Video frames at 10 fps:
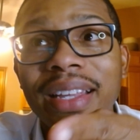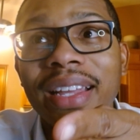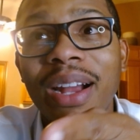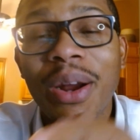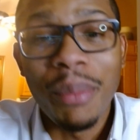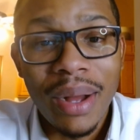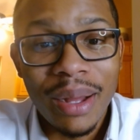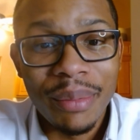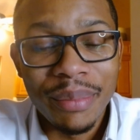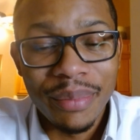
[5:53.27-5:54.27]
Her
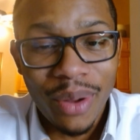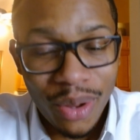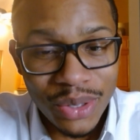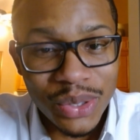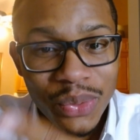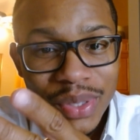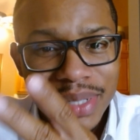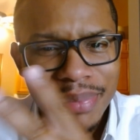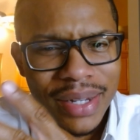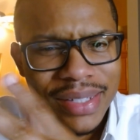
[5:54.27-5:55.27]
mom also wished
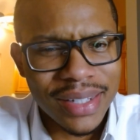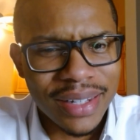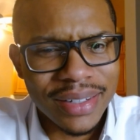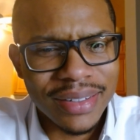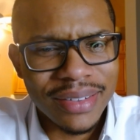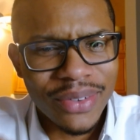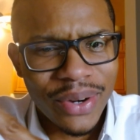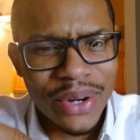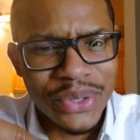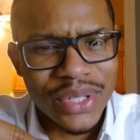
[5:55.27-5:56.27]
my son or
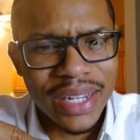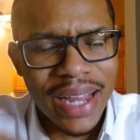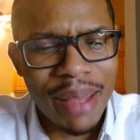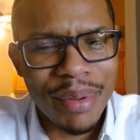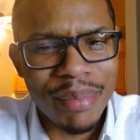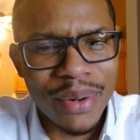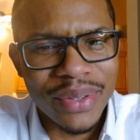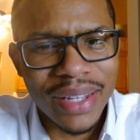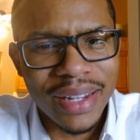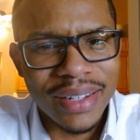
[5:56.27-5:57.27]
our son happy
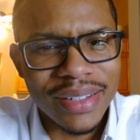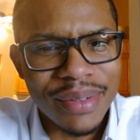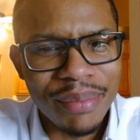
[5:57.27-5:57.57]
birthday,